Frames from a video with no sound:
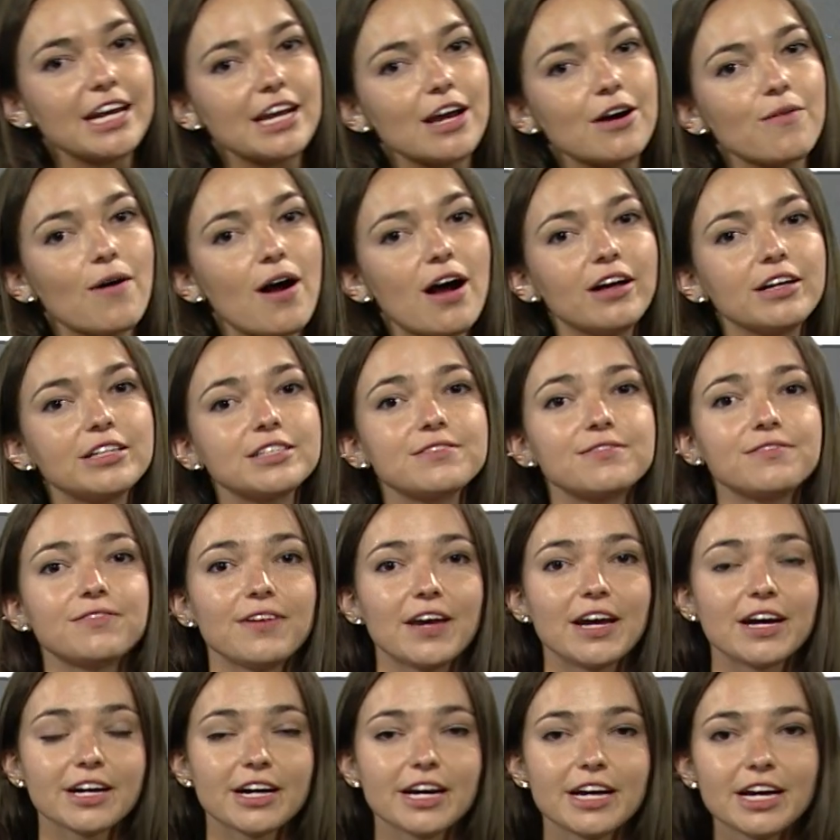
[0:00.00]
Now, while it's
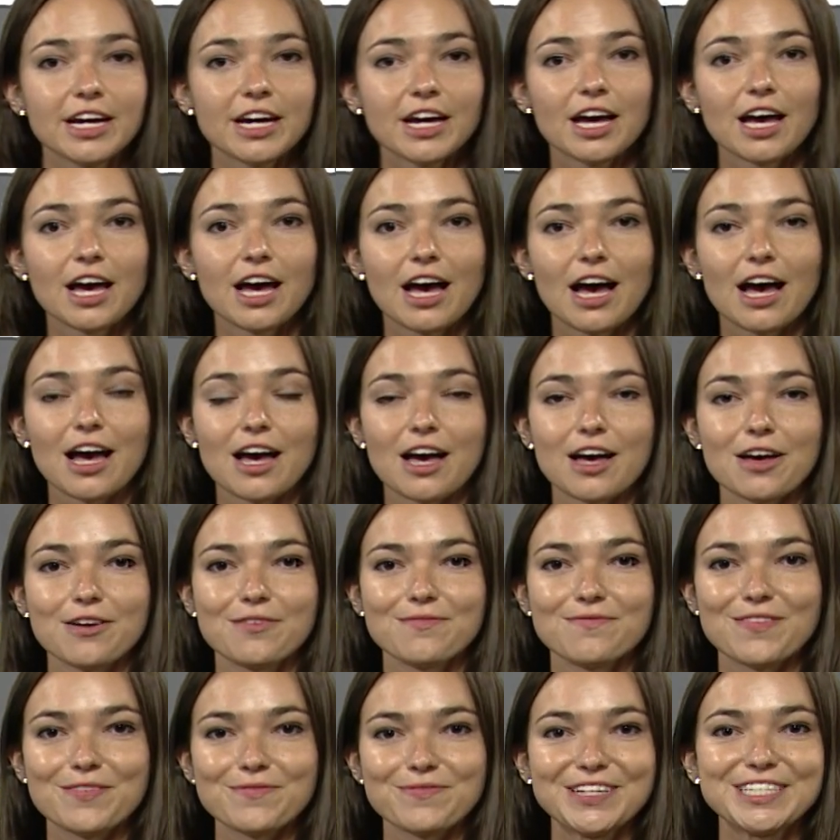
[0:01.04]
very
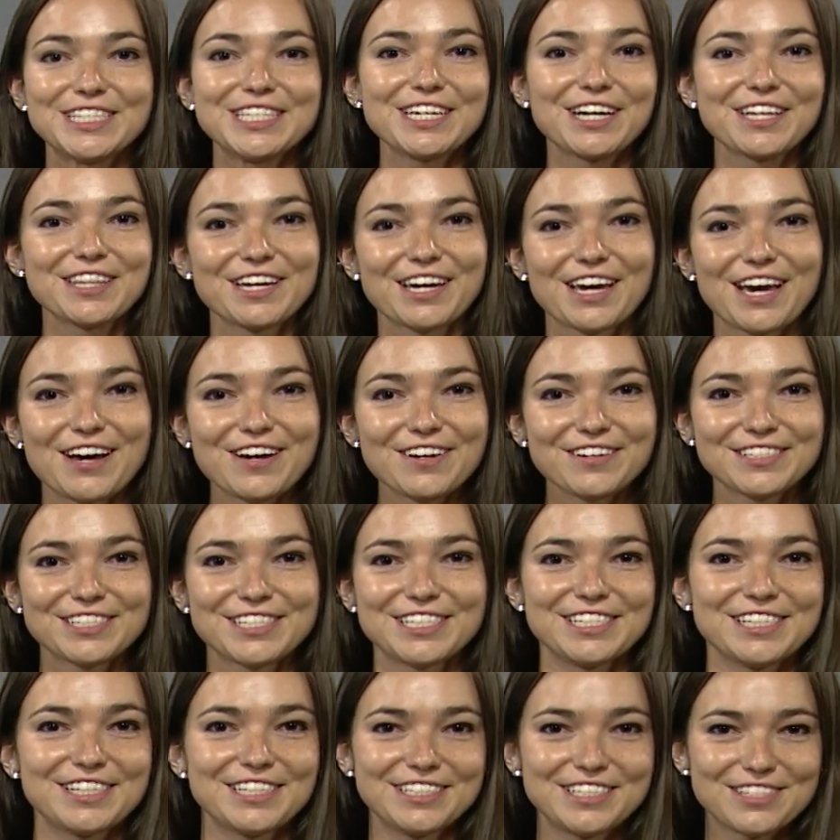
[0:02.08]
busy on the
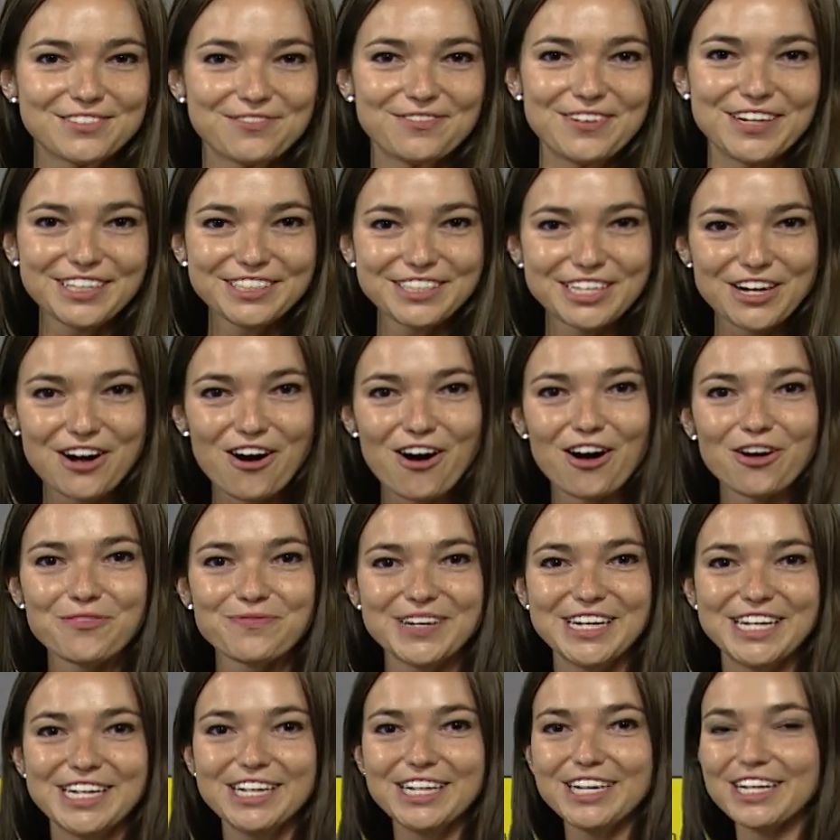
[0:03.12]
coast, it's fairly calm
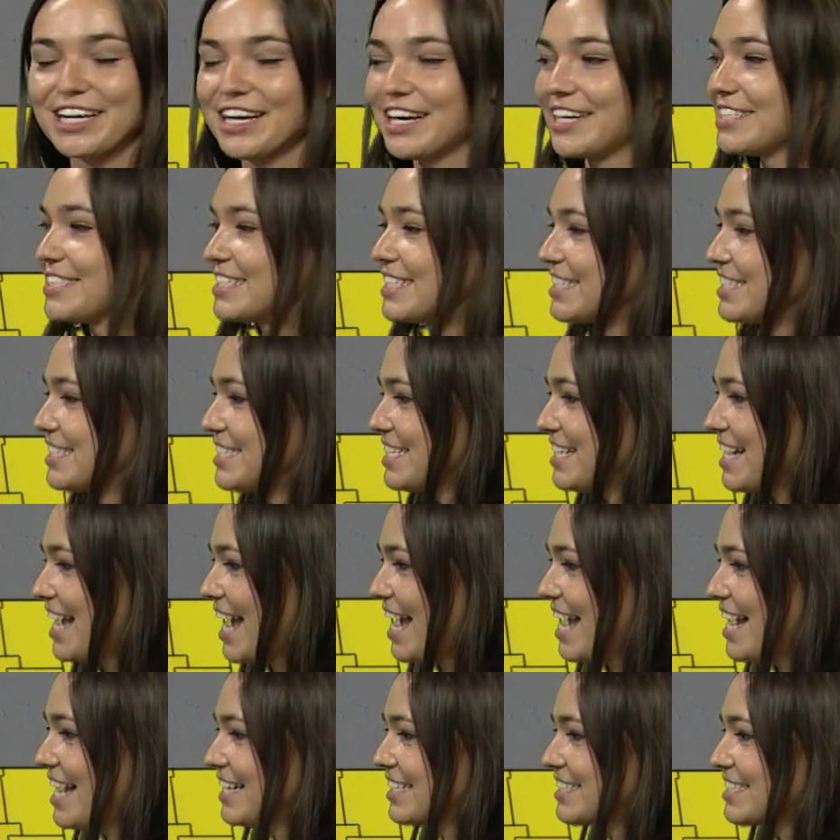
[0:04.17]
here.
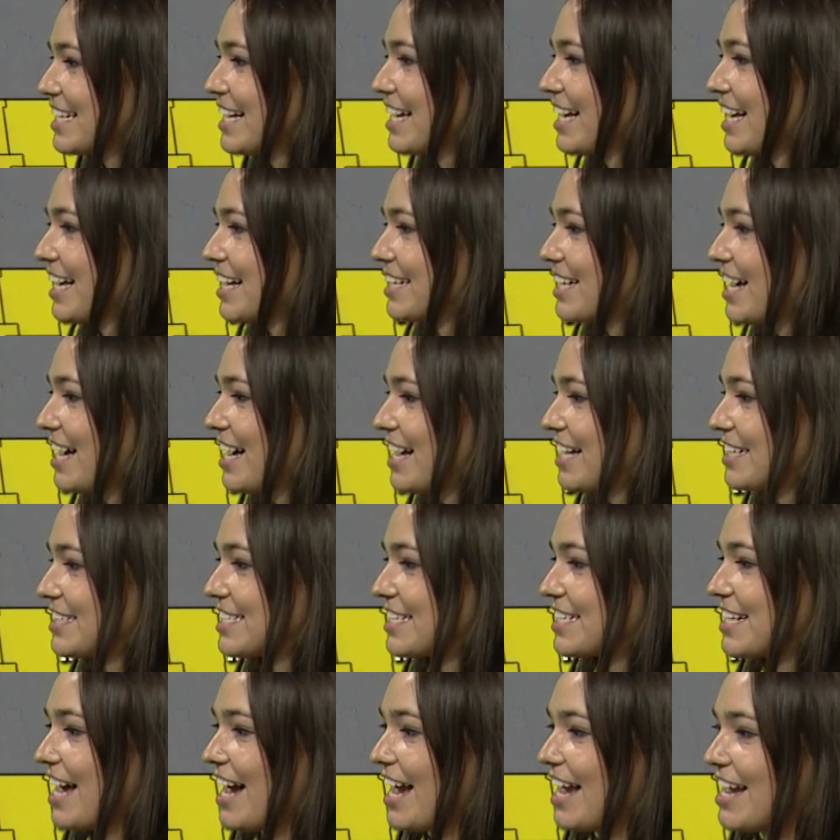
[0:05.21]
68
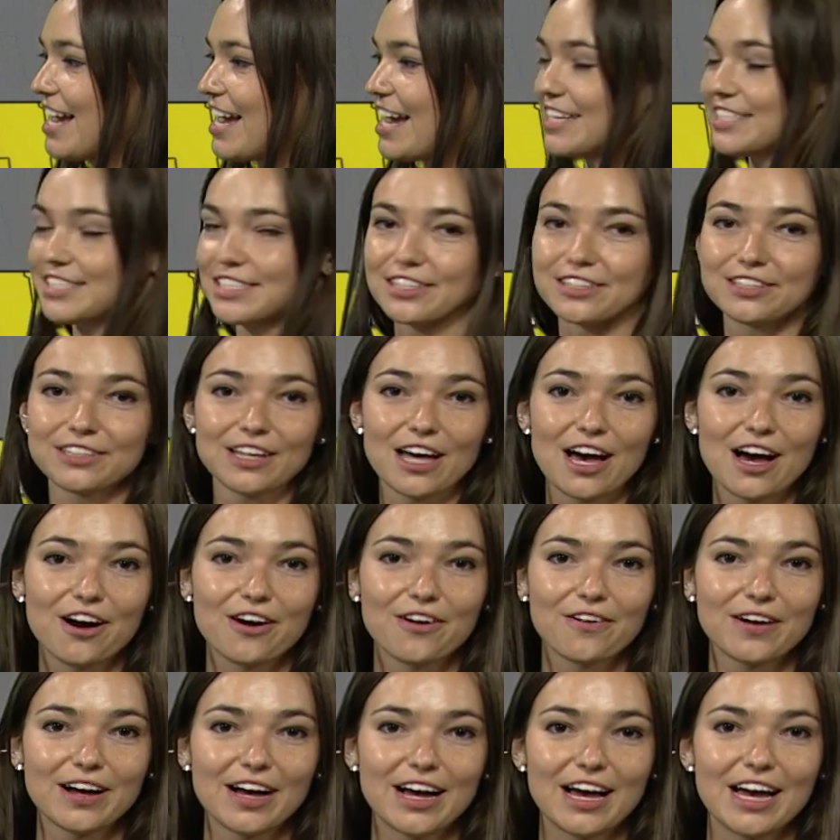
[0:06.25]
tonight as our
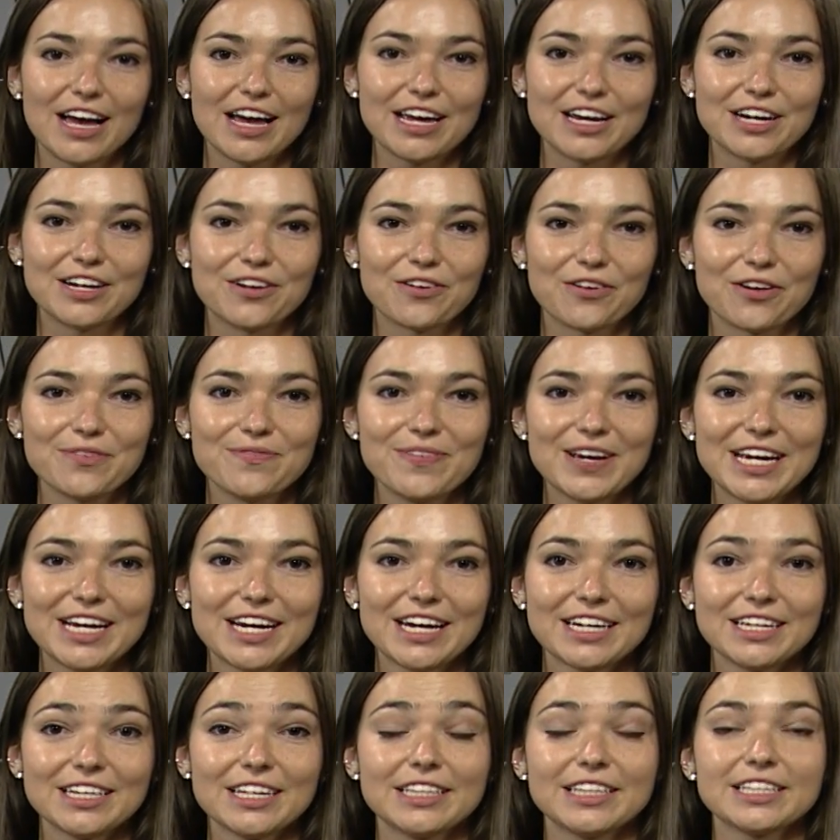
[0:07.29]
low in
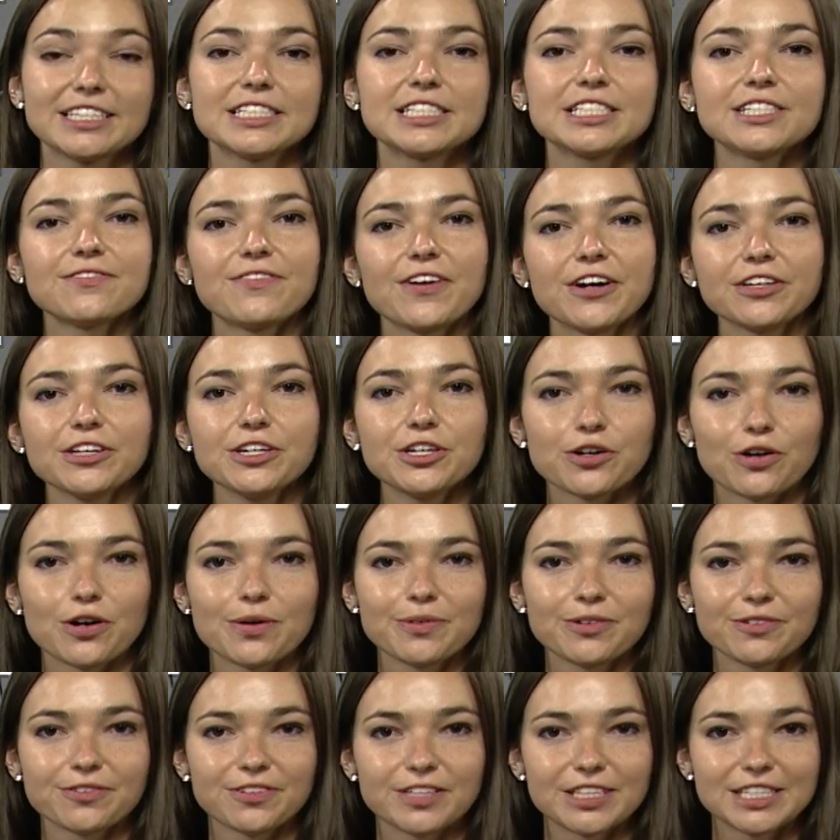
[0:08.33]
Norman. This is fairly
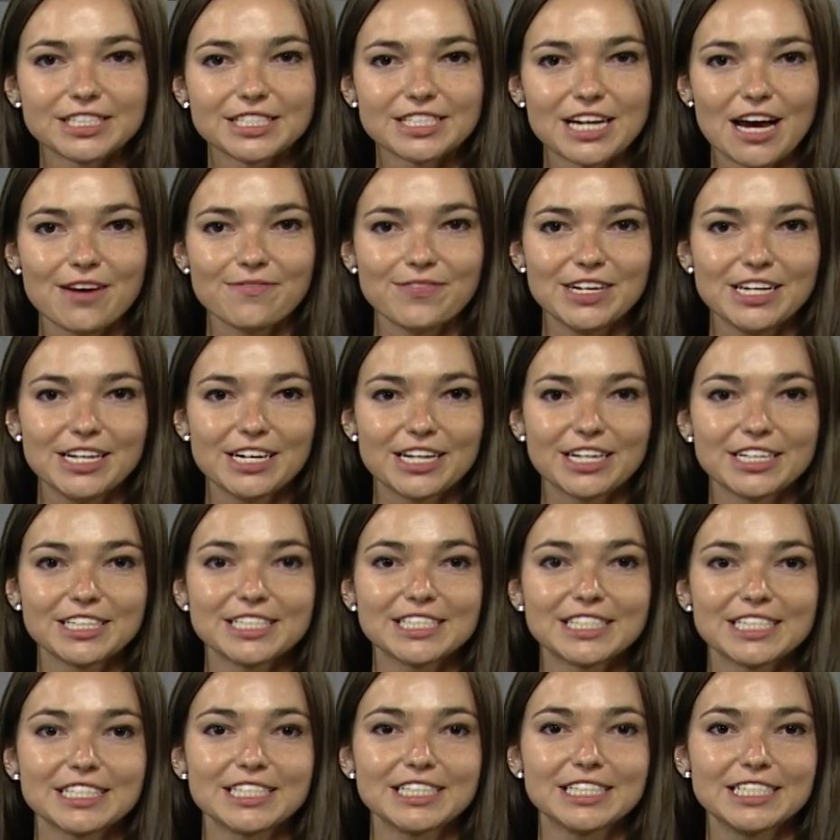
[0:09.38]
normal for this time of year.
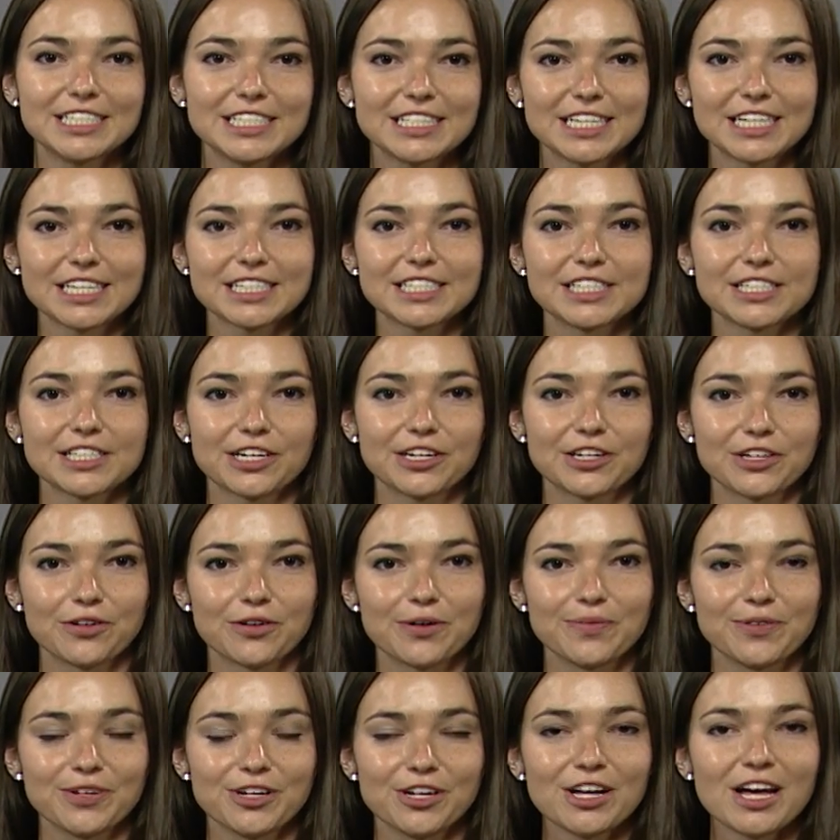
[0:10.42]
66 is our
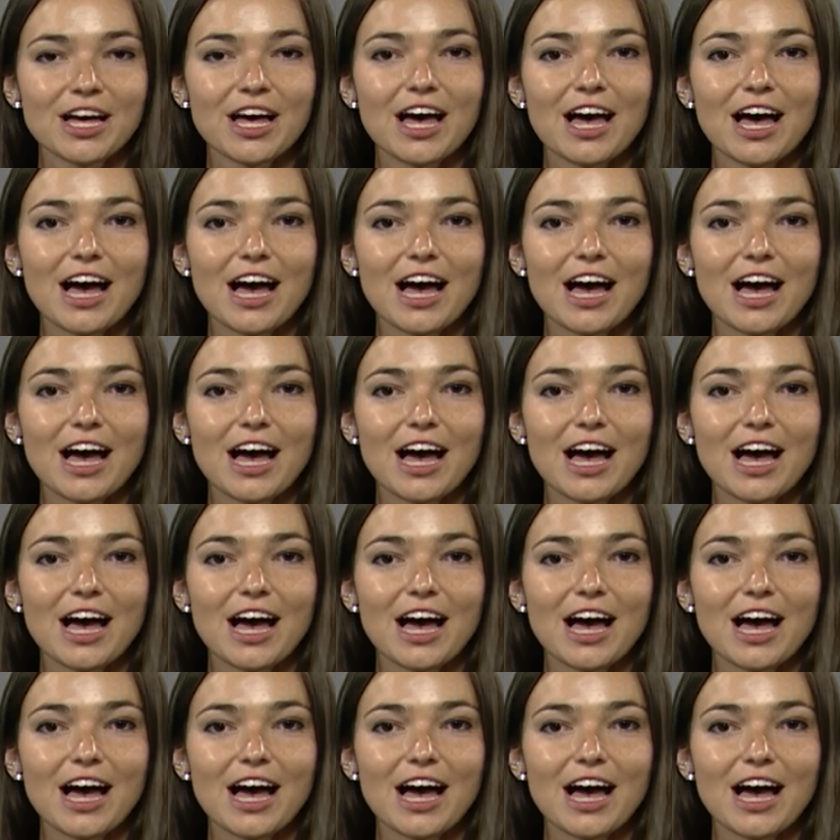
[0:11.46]
normal.